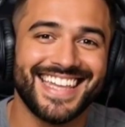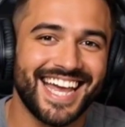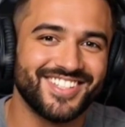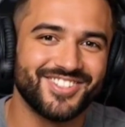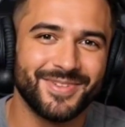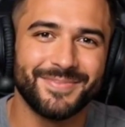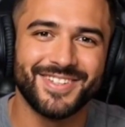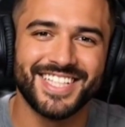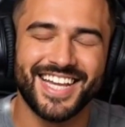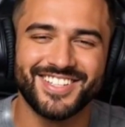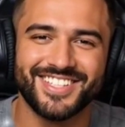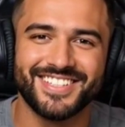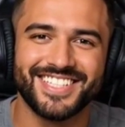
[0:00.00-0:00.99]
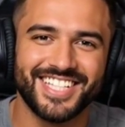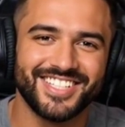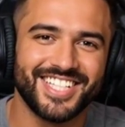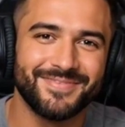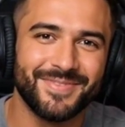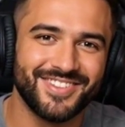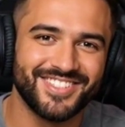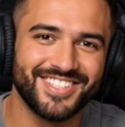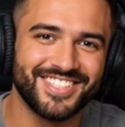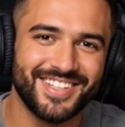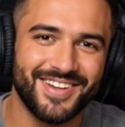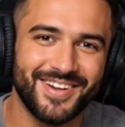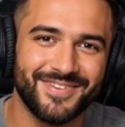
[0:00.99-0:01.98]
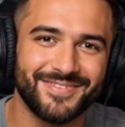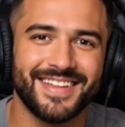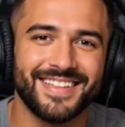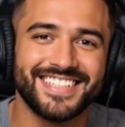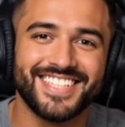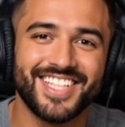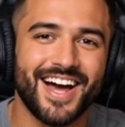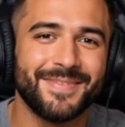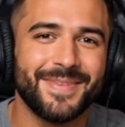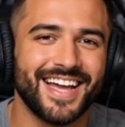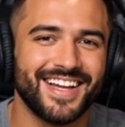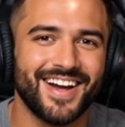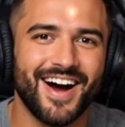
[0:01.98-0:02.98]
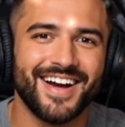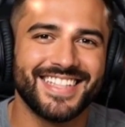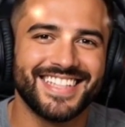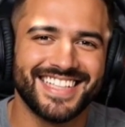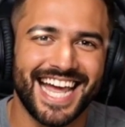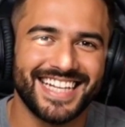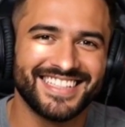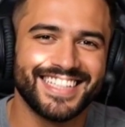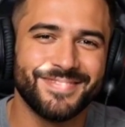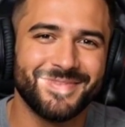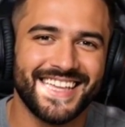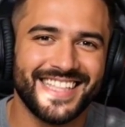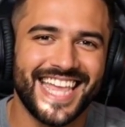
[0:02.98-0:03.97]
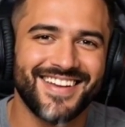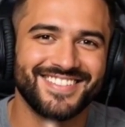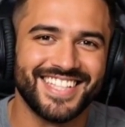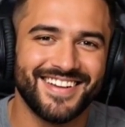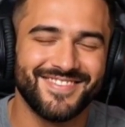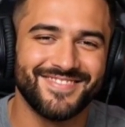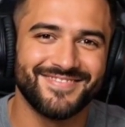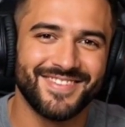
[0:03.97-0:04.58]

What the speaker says: extra protection such as purchase a KOHO. Let's talk about a card that's honestly been a lifesaver for